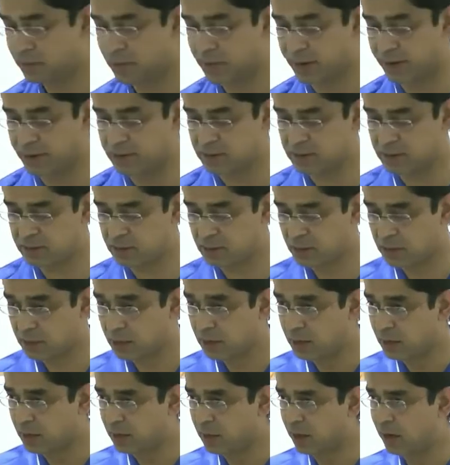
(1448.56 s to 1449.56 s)
there is
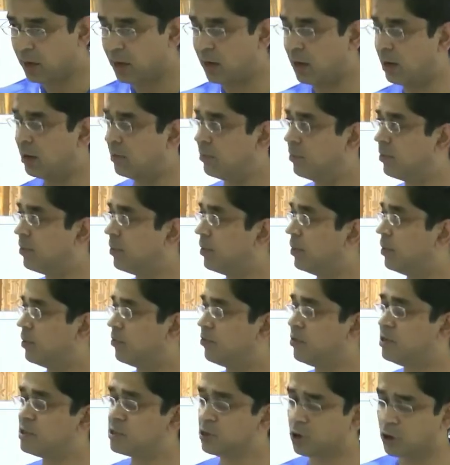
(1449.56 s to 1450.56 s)

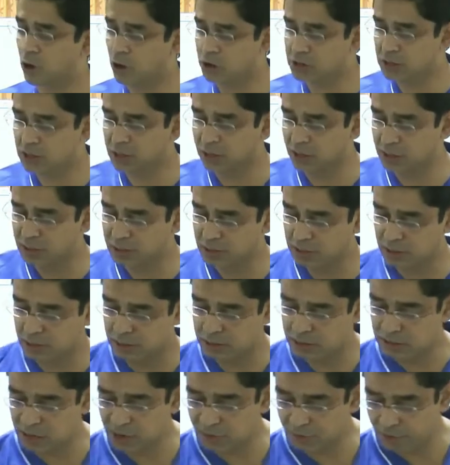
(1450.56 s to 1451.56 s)
physiological
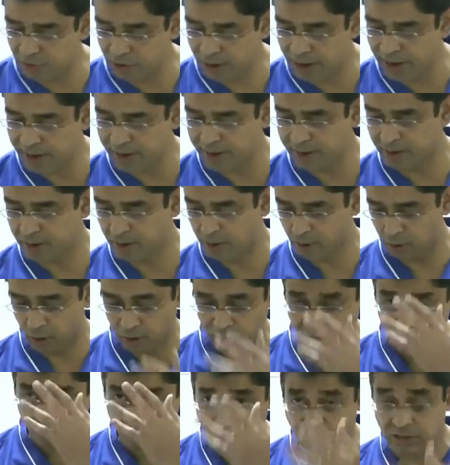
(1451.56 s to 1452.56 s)
stuff like
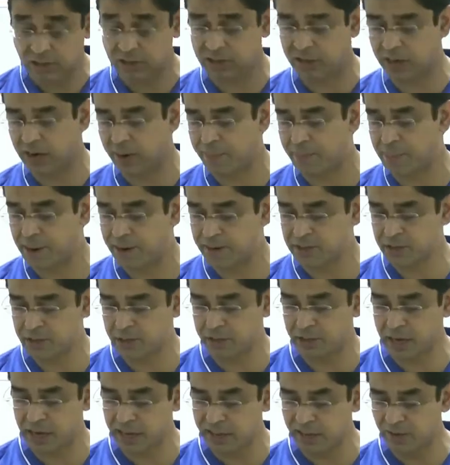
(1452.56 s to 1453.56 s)
all the functions that I
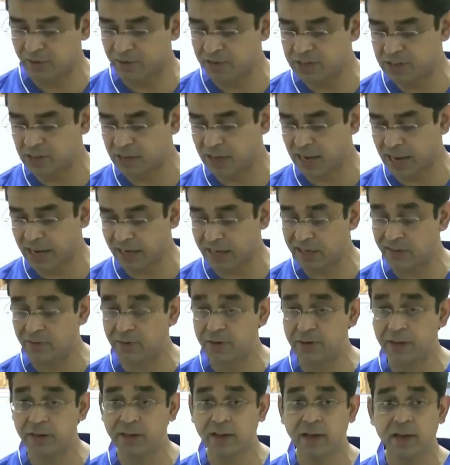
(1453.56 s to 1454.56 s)
mentioned and the physical
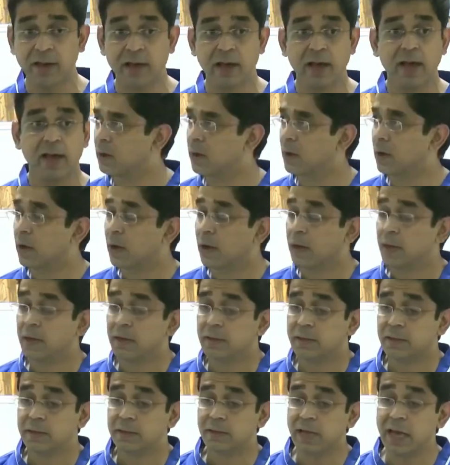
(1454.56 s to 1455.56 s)
activity.
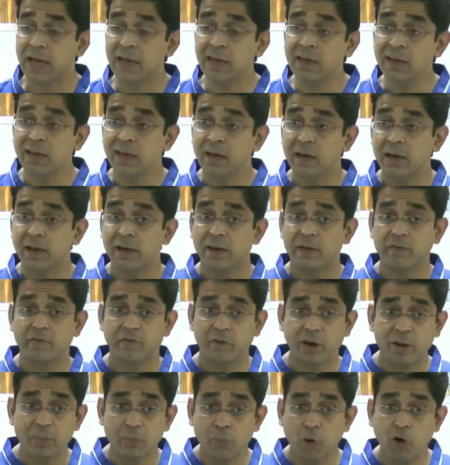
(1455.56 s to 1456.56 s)
Then
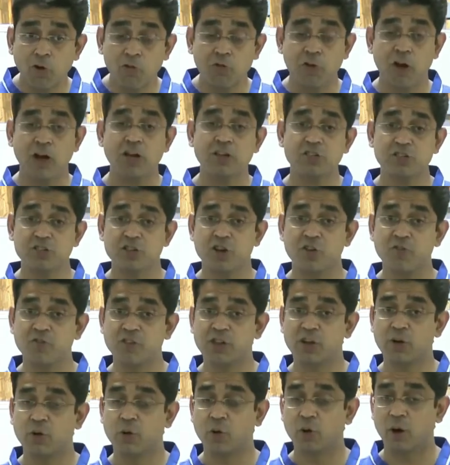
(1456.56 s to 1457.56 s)
one more function of
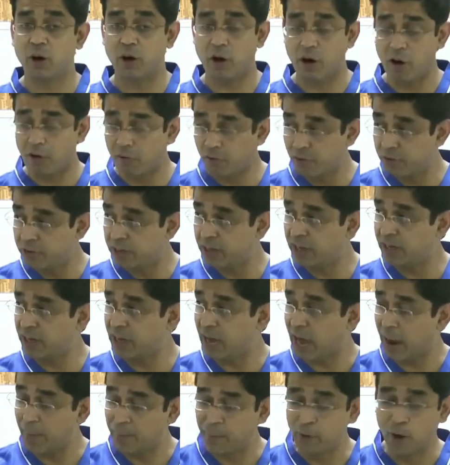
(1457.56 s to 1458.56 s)

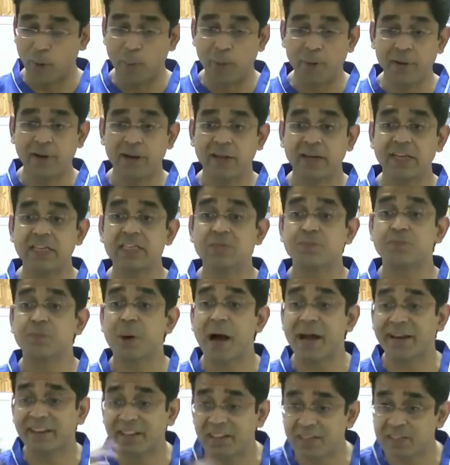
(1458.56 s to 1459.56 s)
the abdomen is
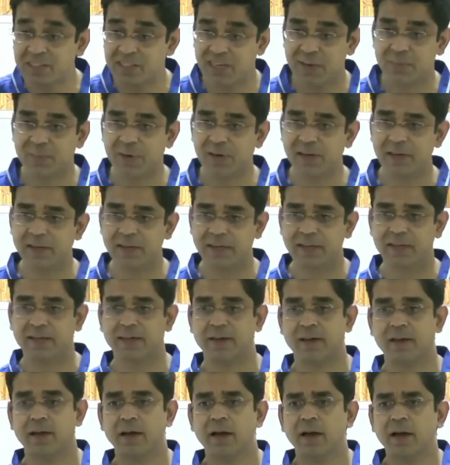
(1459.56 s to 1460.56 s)
spinal stability.
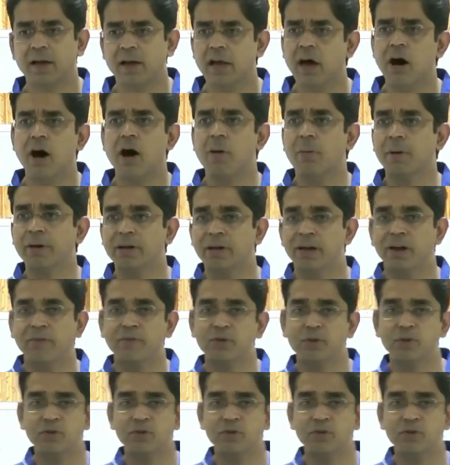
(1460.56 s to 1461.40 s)
Now, how many of